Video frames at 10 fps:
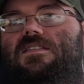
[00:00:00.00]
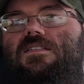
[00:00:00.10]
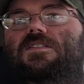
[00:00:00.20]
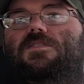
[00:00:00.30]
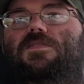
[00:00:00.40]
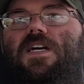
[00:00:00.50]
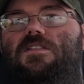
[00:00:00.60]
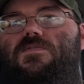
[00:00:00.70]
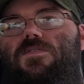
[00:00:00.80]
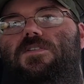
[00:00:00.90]
or the fan
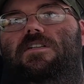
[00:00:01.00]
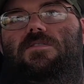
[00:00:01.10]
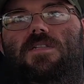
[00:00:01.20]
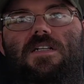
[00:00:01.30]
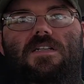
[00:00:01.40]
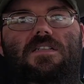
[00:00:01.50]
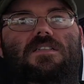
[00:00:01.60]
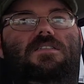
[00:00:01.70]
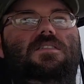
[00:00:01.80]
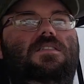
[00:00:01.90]
for it anyway.
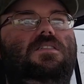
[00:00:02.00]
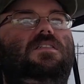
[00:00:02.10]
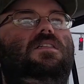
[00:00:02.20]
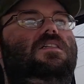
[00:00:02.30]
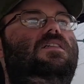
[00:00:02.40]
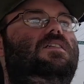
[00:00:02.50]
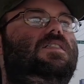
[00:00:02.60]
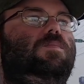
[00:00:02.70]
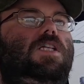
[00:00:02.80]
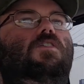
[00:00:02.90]

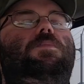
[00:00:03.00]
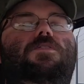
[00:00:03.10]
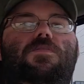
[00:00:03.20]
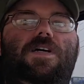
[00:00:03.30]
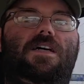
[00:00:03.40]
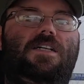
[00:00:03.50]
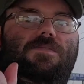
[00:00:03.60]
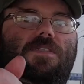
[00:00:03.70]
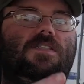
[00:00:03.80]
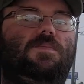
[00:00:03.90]
Blower motor fan. That's
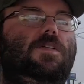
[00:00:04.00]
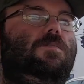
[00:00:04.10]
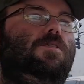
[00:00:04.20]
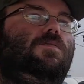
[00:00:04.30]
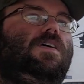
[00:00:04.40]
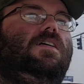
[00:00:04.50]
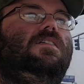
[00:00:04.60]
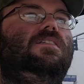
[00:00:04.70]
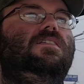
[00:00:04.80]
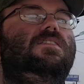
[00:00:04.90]
what it is. Blower motor fan.
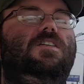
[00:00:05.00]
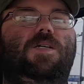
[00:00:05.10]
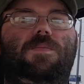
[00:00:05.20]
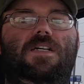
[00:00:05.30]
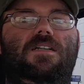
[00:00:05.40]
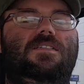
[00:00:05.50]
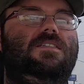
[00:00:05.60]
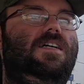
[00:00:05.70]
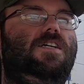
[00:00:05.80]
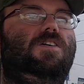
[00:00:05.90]
Took a minute.
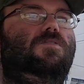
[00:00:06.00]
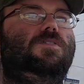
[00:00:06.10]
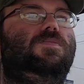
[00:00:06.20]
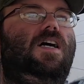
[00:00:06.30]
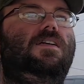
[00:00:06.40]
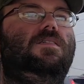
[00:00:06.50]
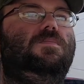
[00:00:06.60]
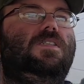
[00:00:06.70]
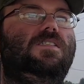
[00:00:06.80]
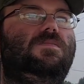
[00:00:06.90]
The heater core is fun
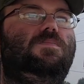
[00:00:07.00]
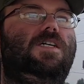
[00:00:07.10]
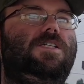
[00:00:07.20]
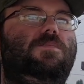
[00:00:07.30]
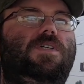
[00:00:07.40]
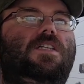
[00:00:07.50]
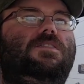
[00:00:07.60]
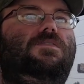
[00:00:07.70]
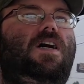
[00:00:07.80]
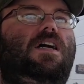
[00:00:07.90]
because my Jeep breathes
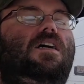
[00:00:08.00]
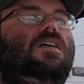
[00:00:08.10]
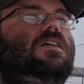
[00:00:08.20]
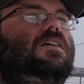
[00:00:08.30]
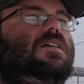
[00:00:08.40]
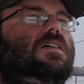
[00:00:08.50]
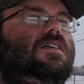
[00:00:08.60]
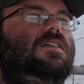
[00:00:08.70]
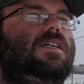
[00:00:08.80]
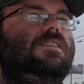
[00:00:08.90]
fire.
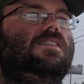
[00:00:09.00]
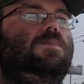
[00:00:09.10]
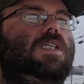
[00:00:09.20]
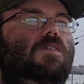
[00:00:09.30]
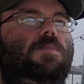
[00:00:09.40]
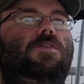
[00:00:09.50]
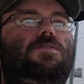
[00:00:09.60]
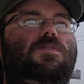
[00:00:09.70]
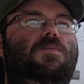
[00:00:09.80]
It's the blower motor